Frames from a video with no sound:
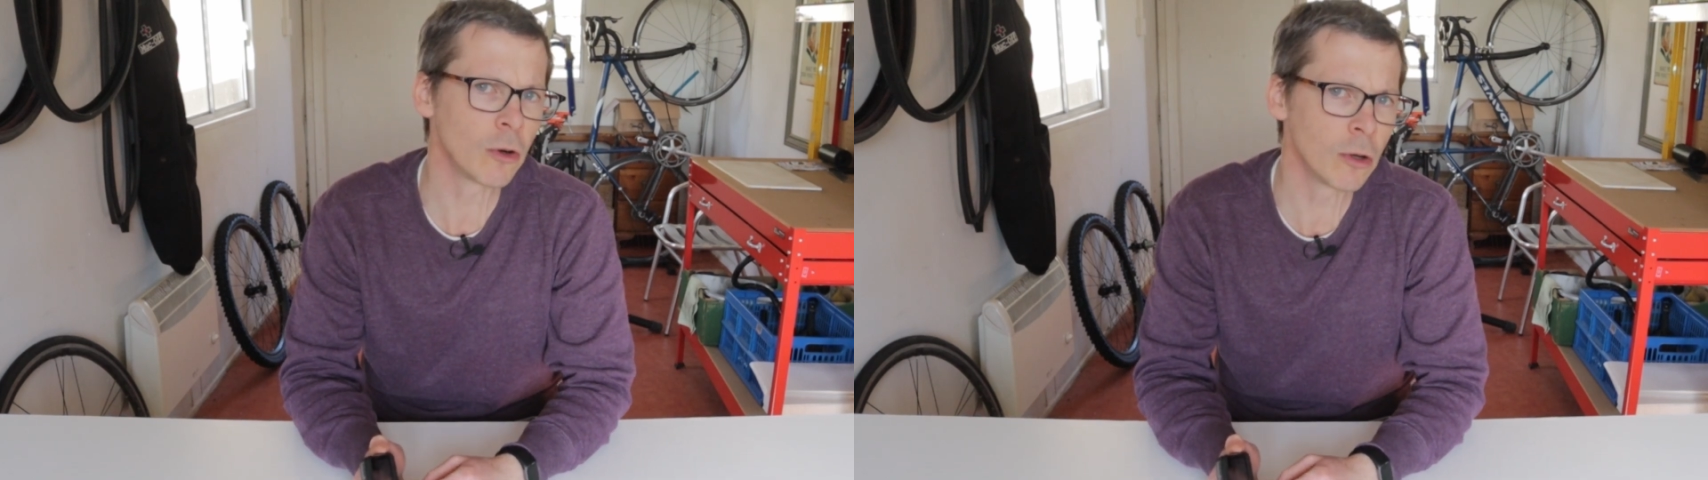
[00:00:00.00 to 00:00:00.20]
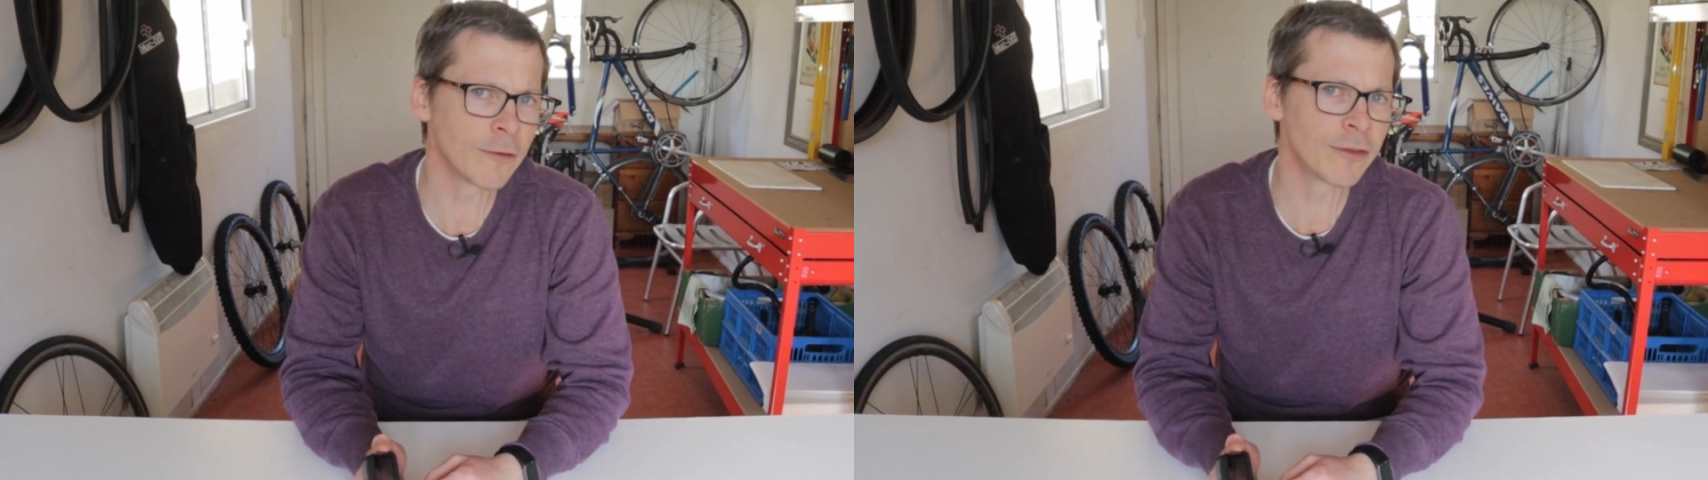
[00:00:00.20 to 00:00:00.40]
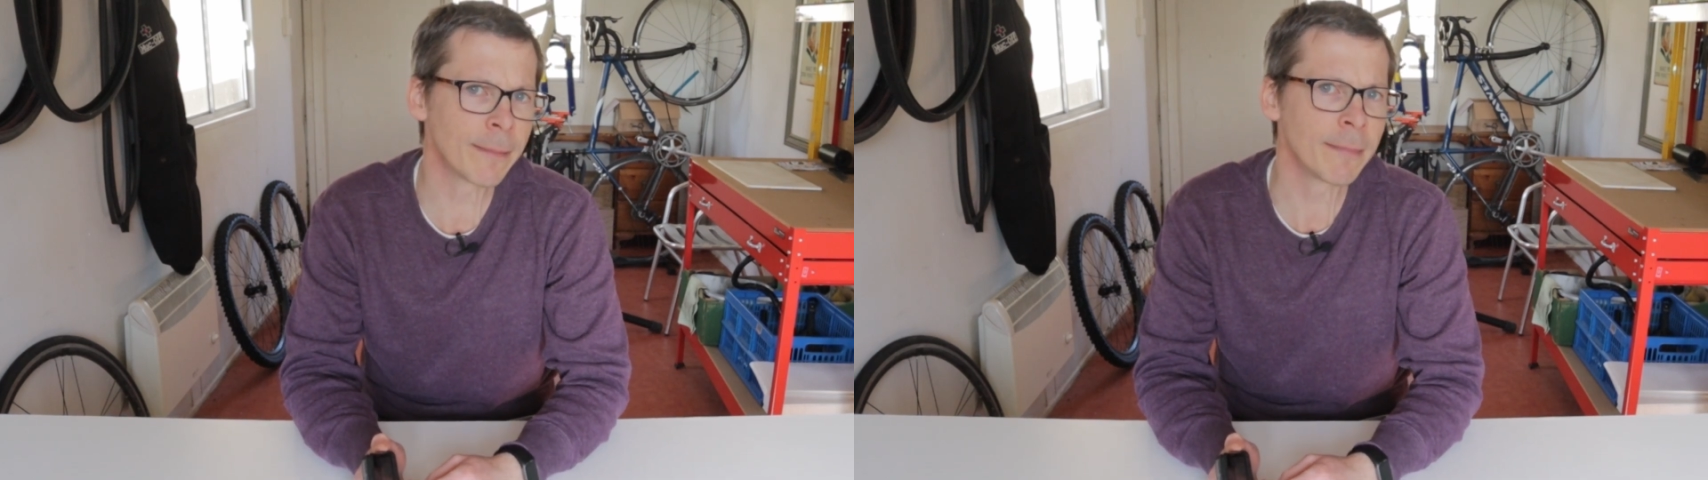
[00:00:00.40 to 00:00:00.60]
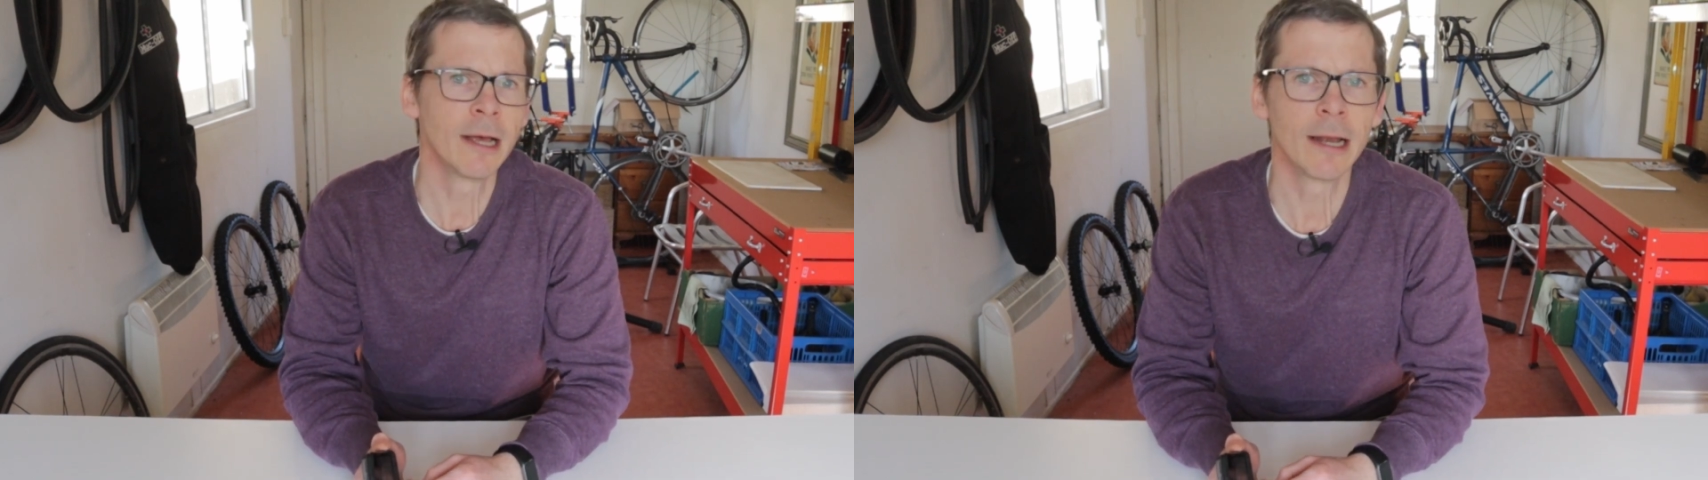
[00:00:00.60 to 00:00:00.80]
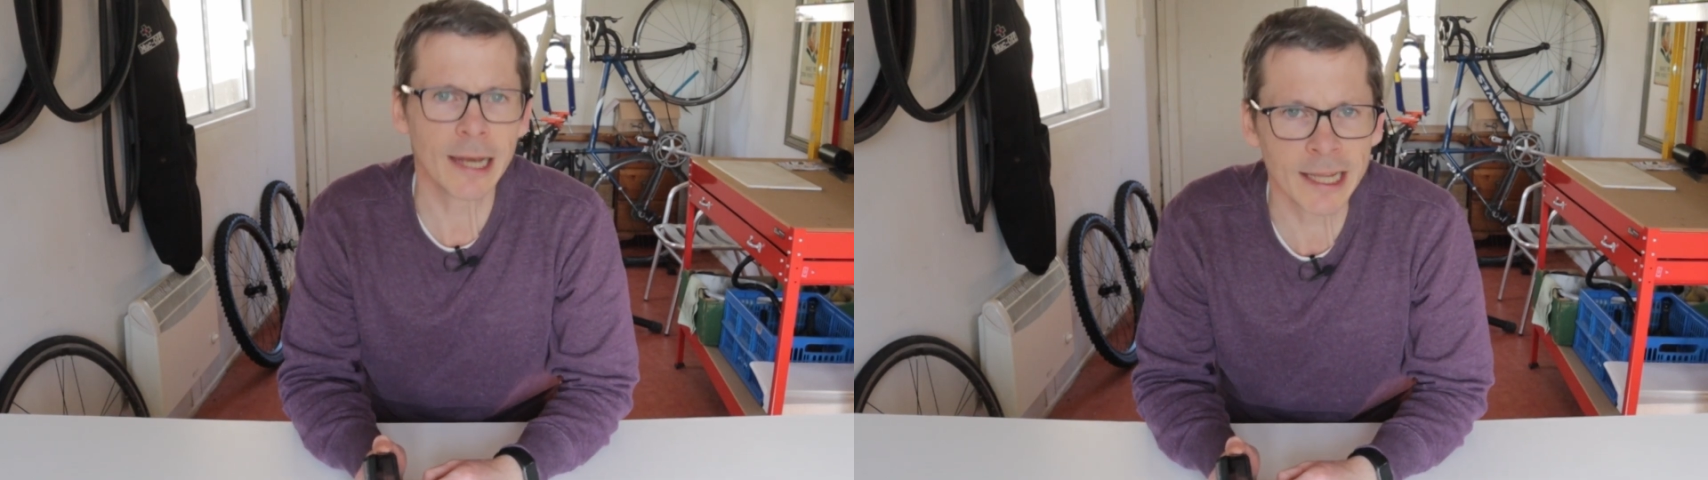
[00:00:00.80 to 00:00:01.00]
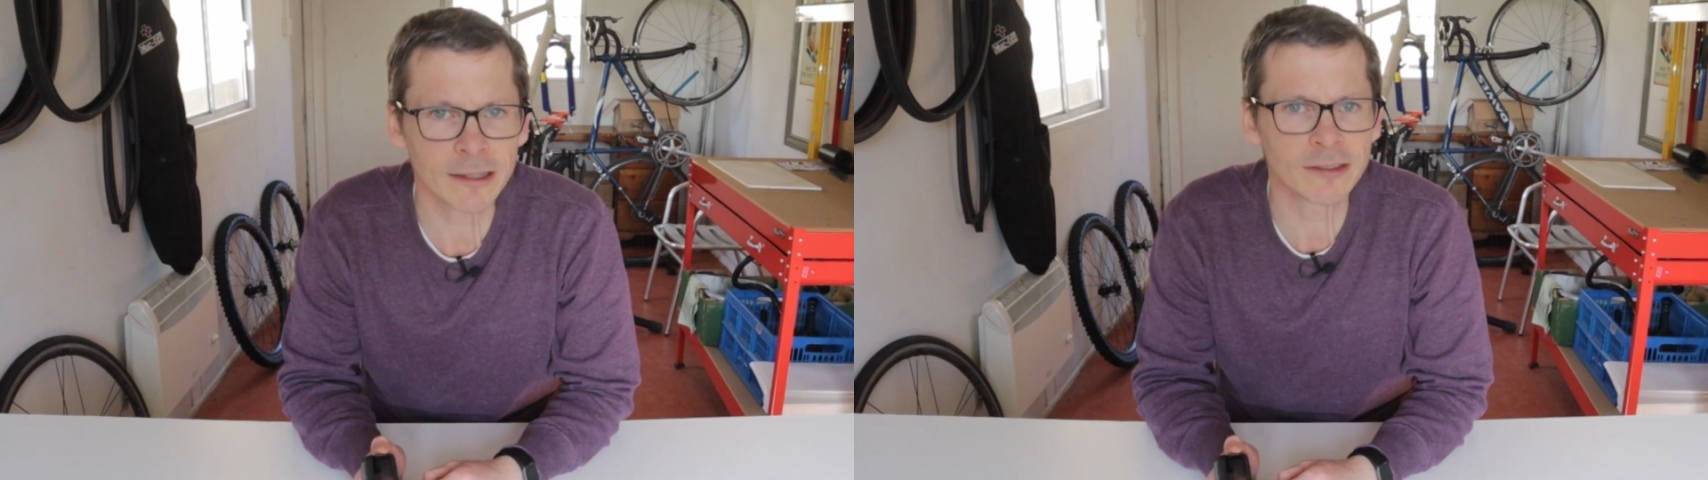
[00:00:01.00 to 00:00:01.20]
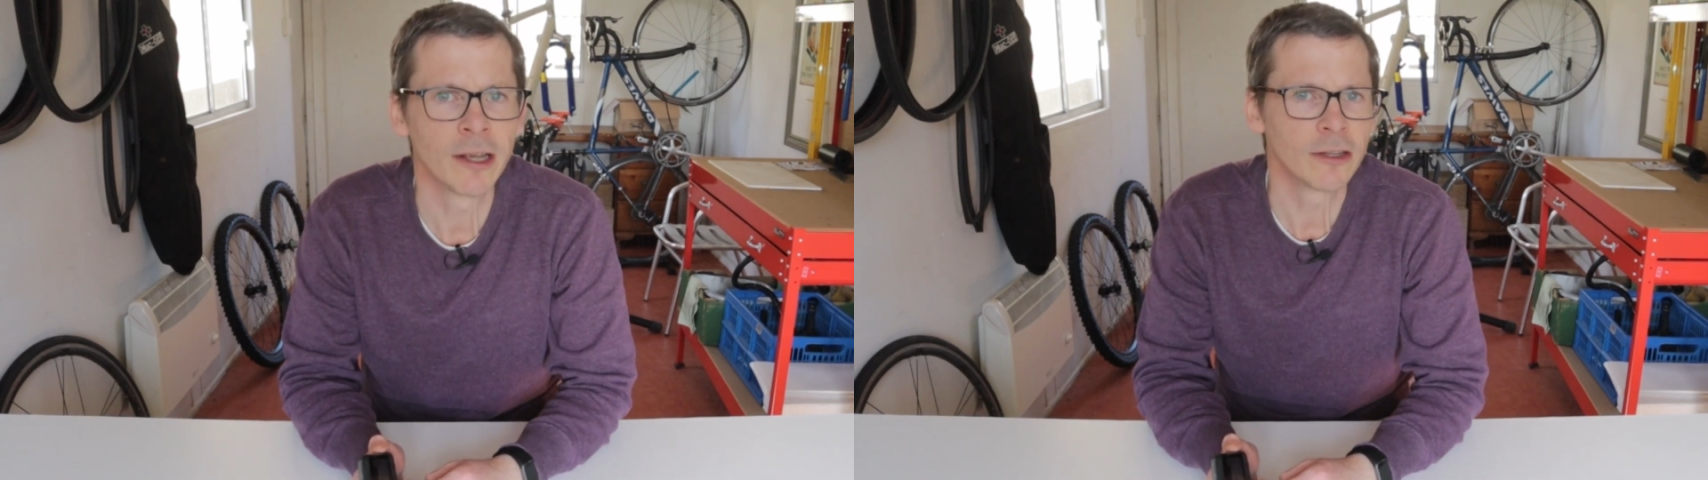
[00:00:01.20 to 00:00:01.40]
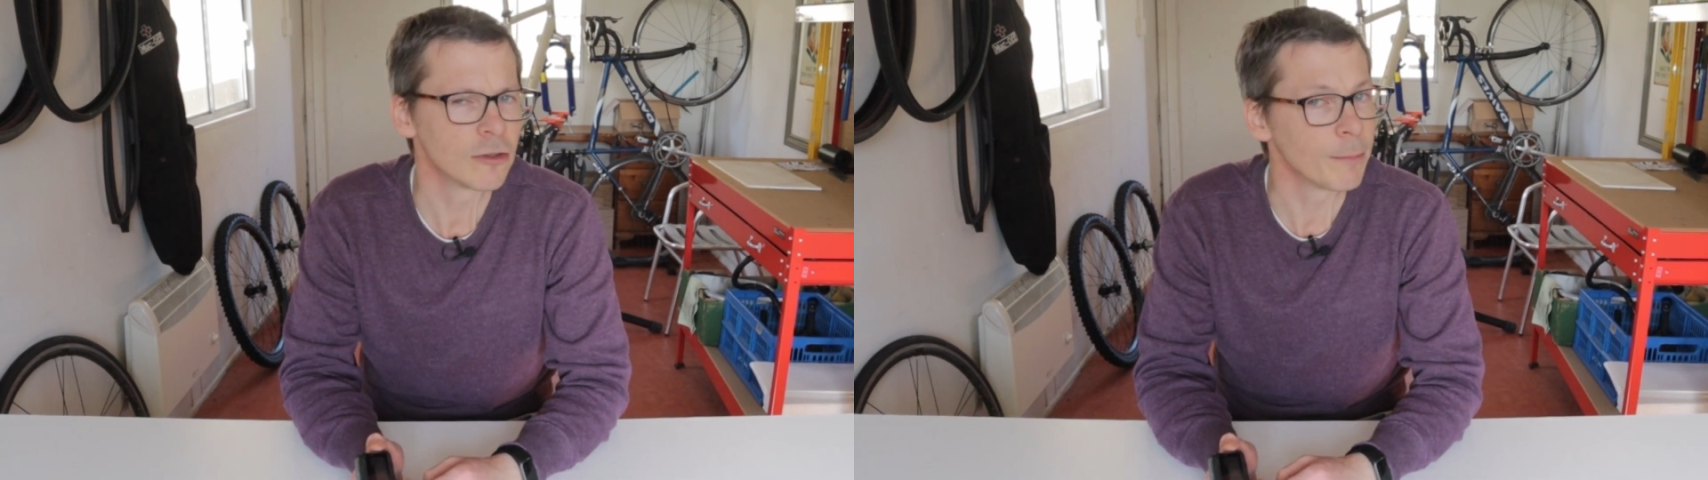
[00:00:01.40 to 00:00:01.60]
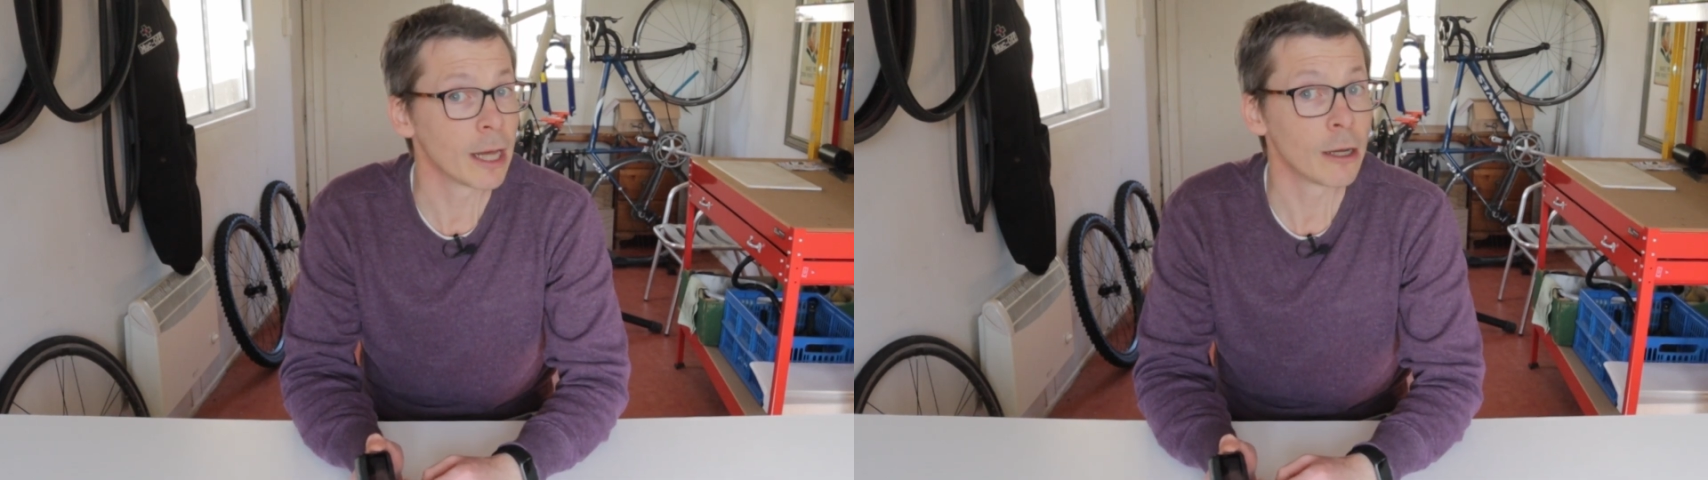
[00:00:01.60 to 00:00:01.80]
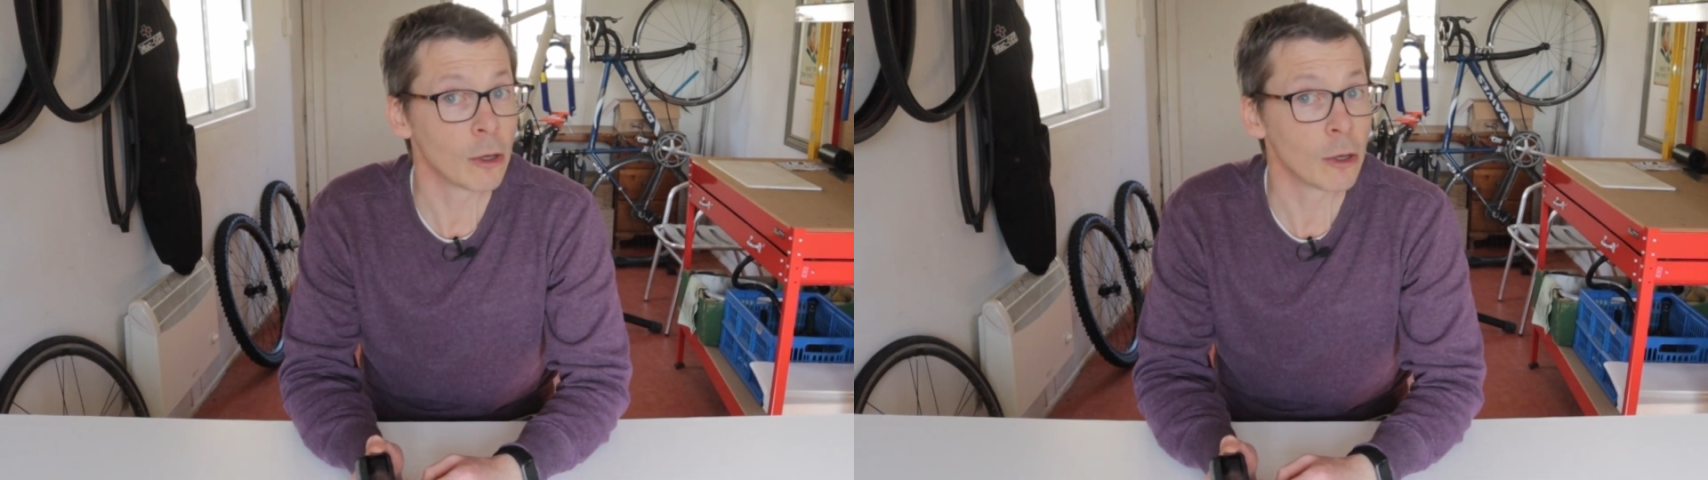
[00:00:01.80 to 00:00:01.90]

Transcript: all of them. Links to my